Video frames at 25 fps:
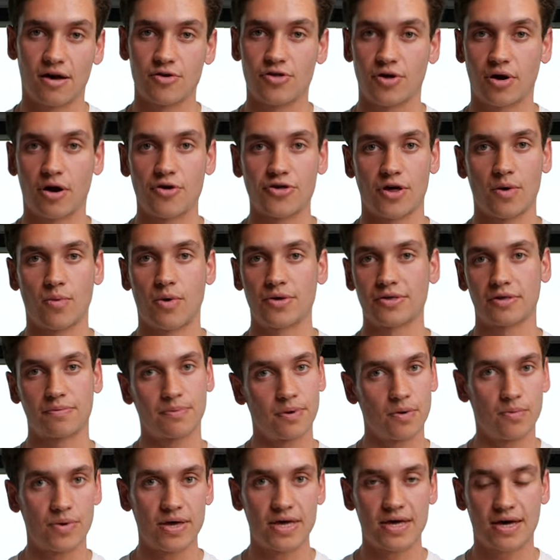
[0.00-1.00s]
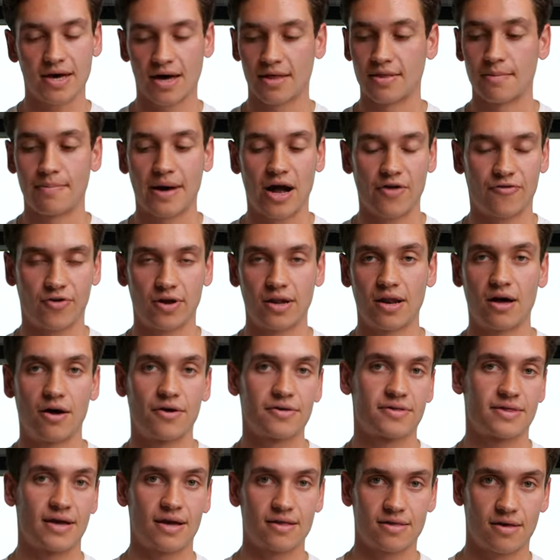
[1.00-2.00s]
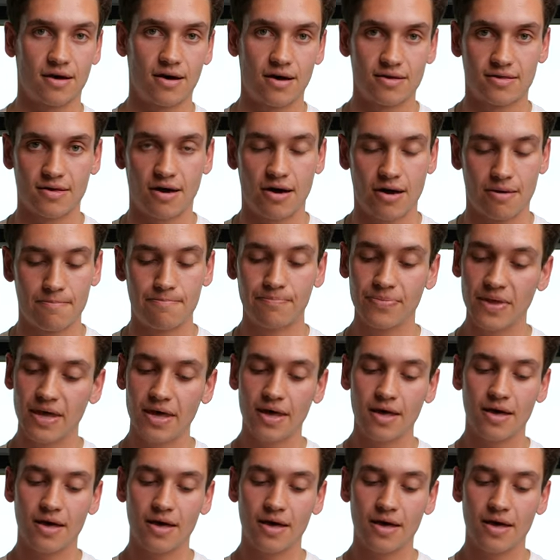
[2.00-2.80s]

I charge it once per week and the battery lasts that entire time.